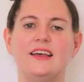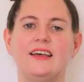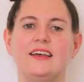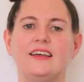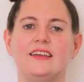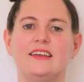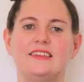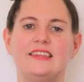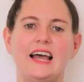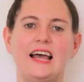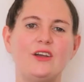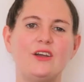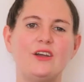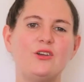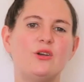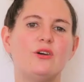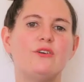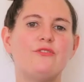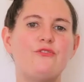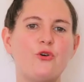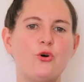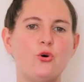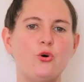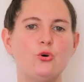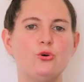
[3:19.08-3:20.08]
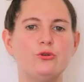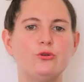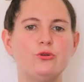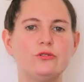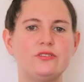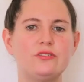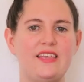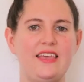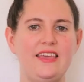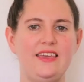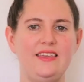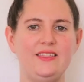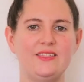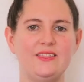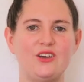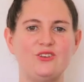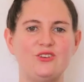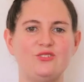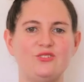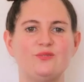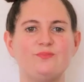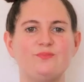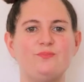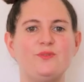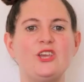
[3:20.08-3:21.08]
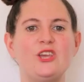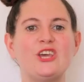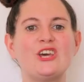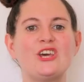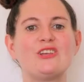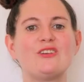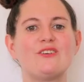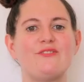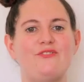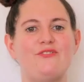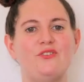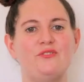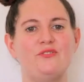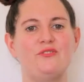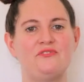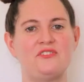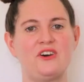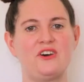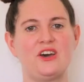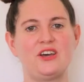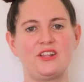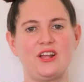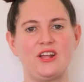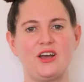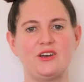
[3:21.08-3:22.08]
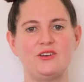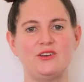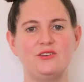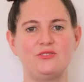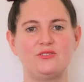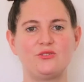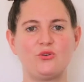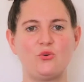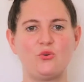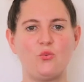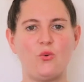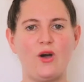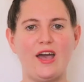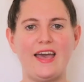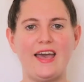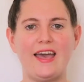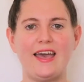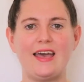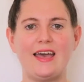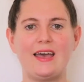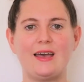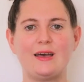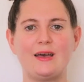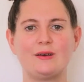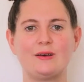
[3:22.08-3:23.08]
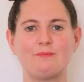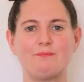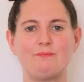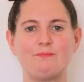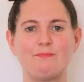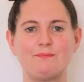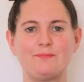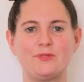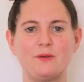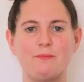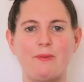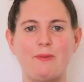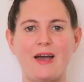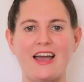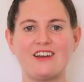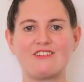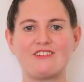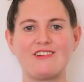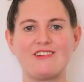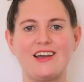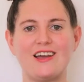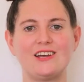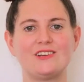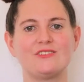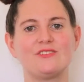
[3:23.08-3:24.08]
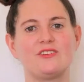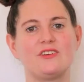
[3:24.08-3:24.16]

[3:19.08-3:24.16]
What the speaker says: Now, you've all seen those beautiful photos where the background